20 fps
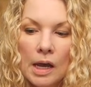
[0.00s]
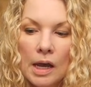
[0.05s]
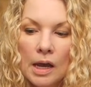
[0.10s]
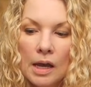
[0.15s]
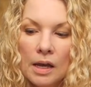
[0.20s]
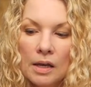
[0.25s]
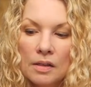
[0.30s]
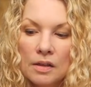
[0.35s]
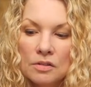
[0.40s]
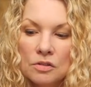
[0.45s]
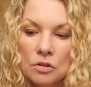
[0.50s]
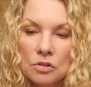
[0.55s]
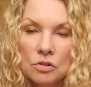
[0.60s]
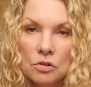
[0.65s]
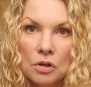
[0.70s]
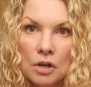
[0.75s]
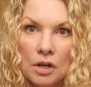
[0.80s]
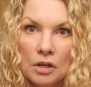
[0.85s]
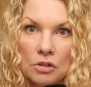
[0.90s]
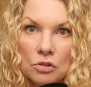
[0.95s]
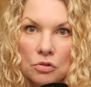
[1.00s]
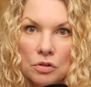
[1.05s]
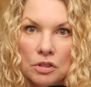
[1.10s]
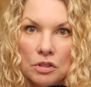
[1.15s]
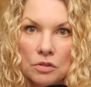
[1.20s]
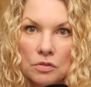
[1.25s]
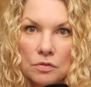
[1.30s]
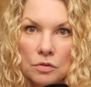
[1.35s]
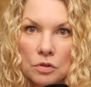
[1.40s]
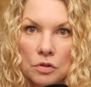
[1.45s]
And that's also how you
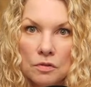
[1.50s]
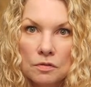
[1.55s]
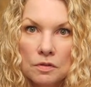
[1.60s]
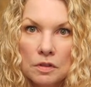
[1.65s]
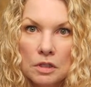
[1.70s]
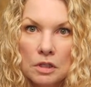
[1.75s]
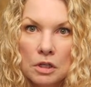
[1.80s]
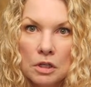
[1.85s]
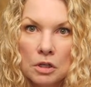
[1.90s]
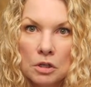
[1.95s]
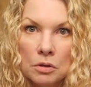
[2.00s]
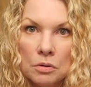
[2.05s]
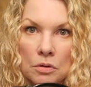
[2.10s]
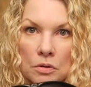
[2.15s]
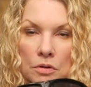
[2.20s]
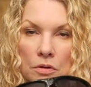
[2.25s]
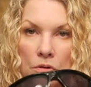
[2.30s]
transfer the video.